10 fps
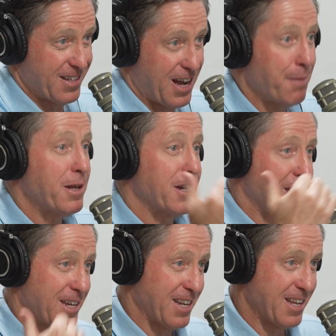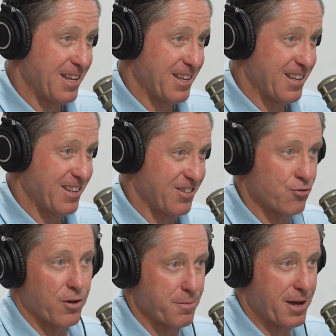I'm not going to
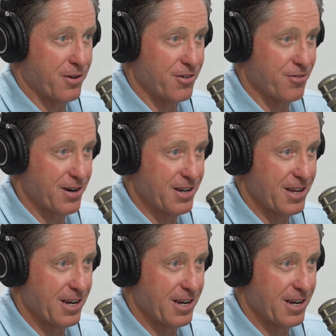draw the boundaries, right?